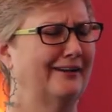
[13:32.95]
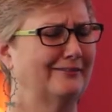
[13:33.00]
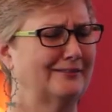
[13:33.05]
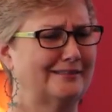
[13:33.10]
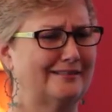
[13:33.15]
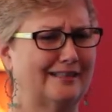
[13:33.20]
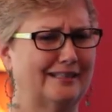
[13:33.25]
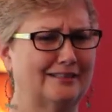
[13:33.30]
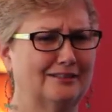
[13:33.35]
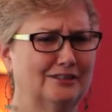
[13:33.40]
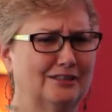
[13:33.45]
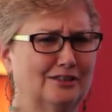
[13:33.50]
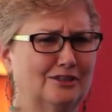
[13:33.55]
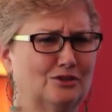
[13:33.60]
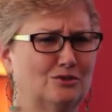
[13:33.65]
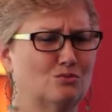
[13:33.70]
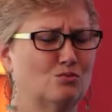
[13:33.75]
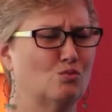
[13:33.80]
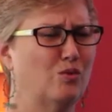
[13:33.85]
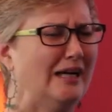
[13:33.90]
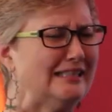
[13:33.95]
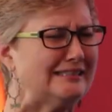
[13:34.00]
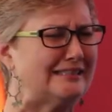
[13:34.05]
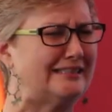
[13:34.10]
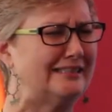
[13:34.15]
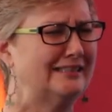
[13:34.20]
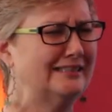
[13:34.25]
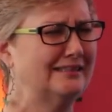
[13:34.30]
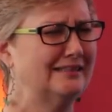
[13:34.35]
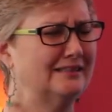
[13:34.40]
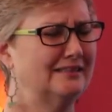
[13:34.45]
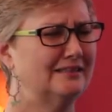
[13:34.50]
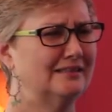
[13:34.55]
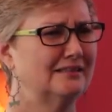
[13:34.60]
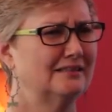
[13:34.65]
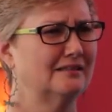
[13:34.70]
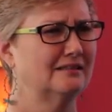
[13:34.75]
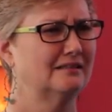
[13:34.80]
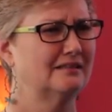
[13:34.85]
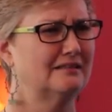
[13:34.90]
I was like, What?
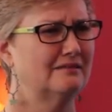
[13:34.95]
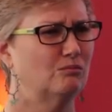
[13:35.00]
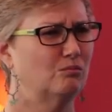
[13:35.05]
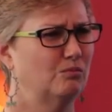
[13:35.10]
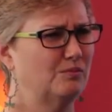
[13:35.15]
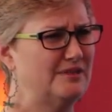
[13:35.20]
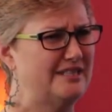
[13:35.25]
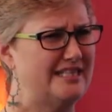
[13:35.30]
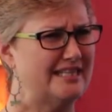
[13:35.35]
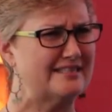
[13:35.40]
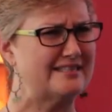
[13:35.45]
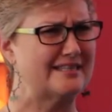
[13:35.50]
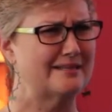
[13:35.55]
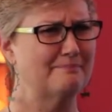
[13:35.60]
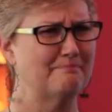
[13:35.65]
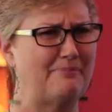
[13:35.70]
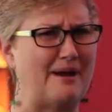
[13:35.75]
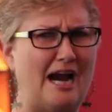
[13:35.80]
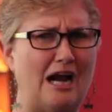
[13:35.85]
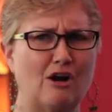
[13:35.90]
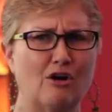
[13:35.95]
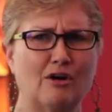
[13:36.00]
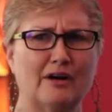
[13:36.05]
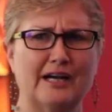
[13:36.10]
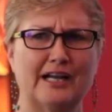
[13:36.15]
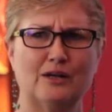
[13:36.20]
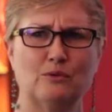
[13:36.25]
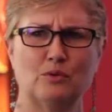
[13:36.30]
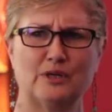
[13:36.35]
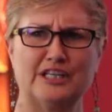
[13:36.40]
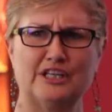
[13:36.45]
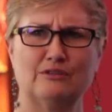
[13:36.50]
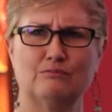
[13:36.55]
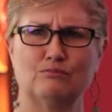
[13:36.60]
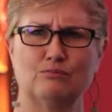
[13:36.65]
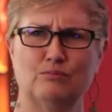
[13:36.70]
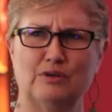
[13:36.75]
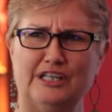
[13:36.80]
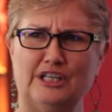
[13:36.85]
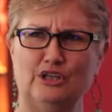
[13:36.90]
Disempowering? What do you,
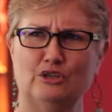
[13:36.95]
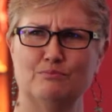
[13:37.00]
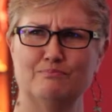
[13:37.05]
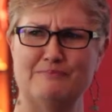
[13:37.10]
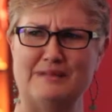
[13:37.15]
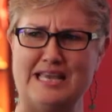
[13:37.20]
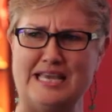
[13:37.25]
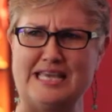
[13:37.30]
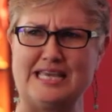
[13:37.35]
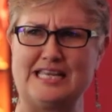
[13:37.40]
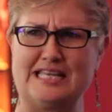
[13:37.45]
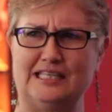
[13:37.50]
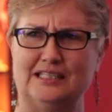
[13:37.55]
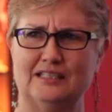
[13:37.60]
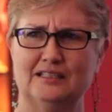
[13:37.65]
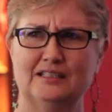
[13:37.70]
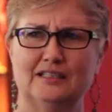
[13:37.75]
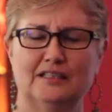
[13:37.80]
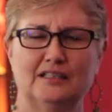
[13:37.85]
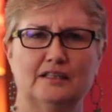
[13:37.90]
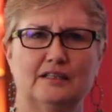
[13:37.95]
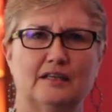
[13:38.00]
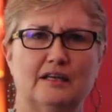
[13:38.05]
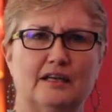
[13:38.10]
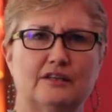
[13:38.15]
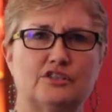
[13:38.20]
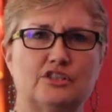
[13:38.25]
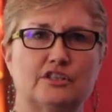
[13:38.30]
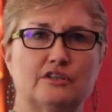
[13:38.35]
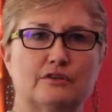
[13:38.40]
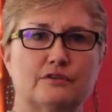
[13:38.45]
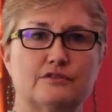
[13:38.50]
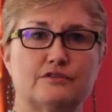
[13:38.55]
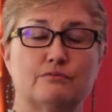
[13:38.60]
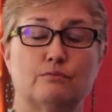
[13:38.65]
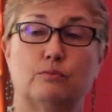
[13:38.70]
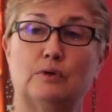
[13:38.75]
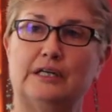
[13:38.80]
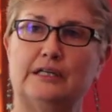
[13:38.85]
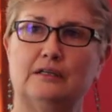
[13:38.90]
what do you mean? And she
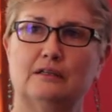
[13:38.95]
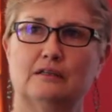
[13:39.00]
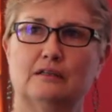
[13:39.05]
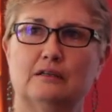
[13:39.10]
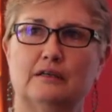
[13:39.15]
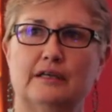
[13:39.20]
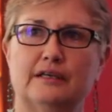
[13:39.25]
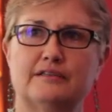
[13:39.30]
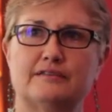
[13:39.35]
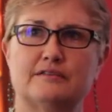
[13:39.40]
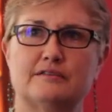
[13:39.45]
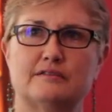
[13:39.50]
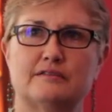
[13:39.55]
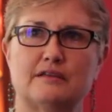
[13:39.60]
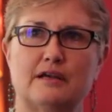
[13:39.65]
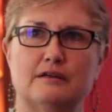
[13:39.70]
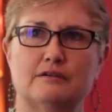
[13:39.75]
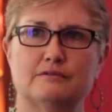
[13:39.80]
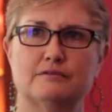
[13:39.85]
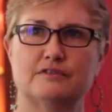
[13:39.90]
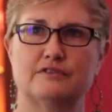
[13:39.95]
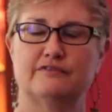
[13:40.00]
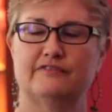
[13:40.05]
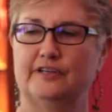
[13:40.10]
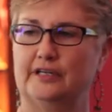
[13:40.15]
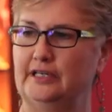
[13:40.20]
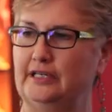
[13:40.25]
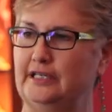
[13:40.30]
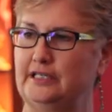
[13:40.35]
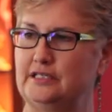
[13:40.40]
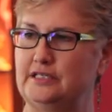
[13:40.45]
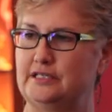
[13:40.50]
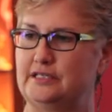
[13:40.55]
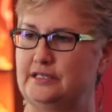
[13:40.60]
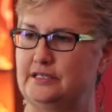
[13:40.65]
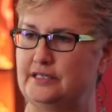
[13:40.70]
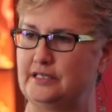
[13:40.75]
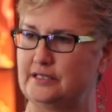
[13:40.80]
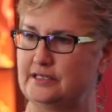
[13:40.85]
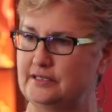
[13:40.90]
goes, Well, it sounds very
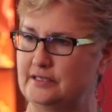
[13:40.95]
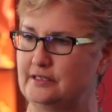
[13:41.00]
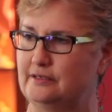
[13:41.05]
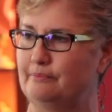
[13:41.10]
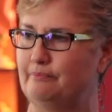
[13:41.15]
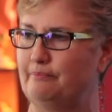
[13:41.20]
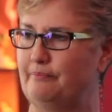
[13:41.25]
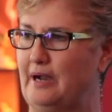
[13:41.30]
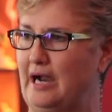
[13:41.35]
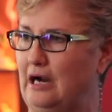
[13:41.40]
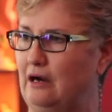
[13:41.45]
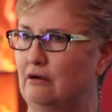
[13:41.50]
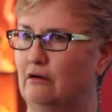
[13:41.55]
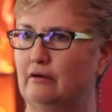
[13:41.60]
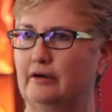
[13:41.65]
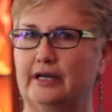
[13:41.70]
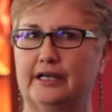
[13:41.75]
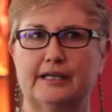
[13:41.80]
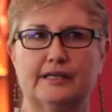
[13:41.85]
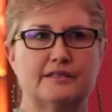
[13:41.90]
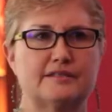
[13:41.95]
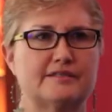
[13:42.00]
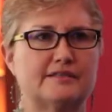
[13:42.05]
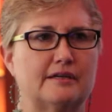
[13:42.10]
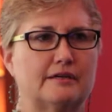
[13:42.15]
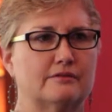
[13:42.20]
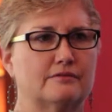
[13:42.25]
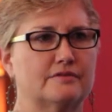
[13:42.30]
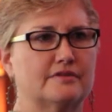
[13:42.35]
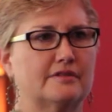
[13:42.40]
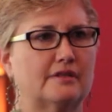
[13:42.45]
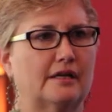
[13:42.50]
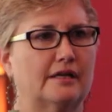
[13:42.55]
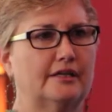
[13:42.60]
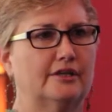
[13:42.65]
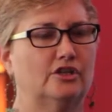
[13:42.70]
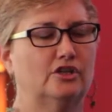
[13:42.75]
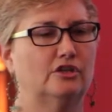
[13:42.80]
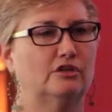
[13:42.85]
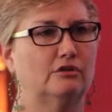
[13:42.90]
disempowering. It sounds
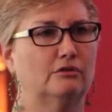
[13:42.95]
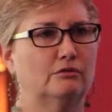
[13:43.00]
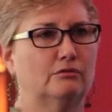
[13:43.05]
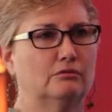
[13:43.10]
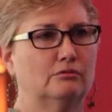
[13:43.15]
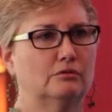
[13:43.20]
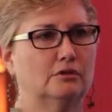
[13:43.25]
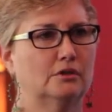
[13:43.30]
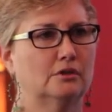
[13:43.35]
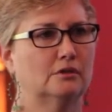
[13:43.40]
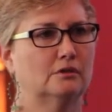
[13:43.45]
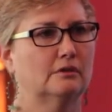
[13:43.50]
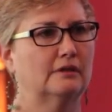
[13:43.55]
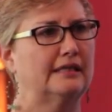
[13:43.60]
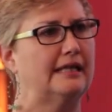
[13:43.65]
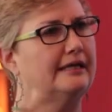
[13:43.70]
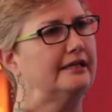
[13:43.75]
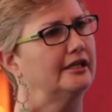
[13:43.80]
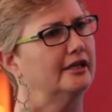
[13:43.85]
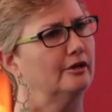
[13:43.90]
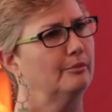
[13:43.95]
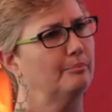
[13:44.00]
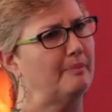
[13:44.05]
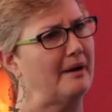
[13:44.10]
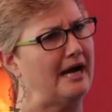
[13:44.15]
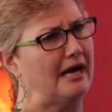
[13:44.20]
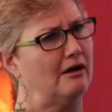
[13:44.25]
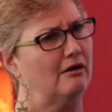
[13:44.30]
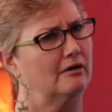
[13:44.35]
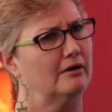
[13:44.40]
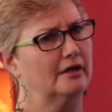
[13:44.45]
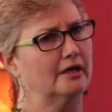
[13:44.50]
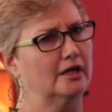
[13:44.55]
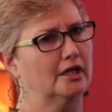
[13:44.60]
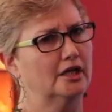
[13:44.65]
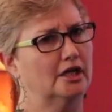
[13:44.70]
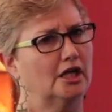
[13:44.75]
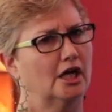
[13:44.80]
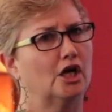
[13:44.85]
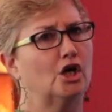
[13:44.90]
like you let your
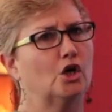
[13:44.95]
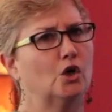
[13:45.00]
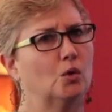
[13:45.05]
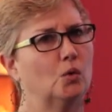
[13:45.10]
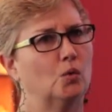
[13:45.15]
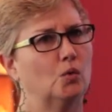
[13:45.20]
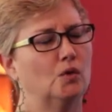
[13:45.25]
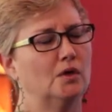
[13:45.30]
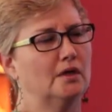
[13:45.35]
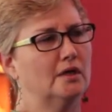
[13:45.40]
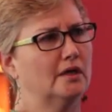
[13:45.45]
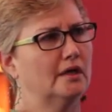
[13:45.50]
power go.